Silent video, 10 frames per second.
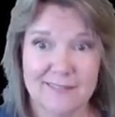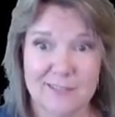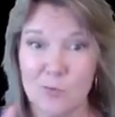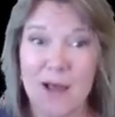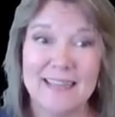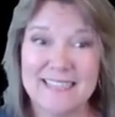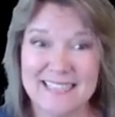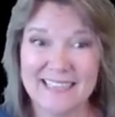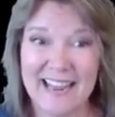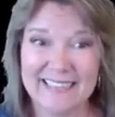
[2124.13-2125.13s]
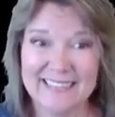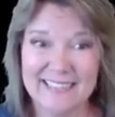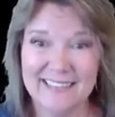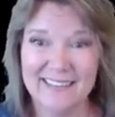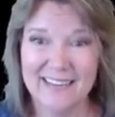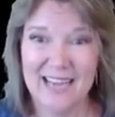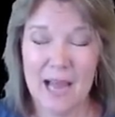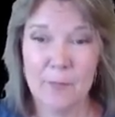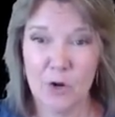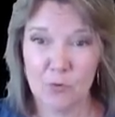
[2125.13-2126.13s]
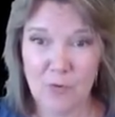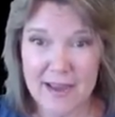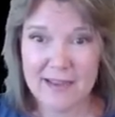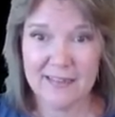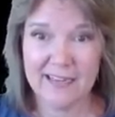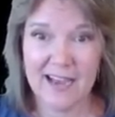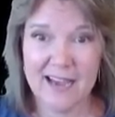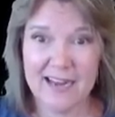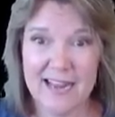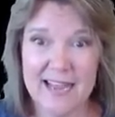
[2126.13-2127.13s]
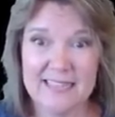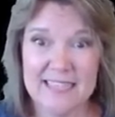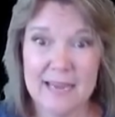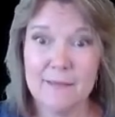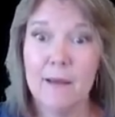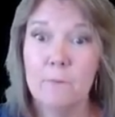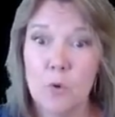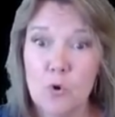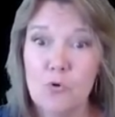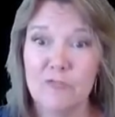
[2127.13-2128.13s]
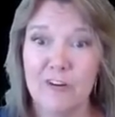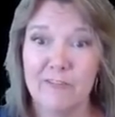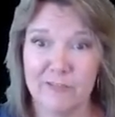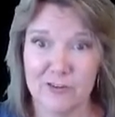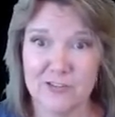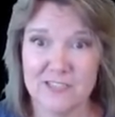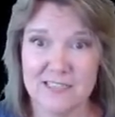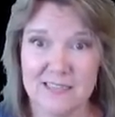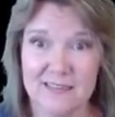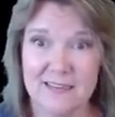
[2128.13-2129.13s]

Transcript: So while it's selected, I'm going to right click on it and say move first.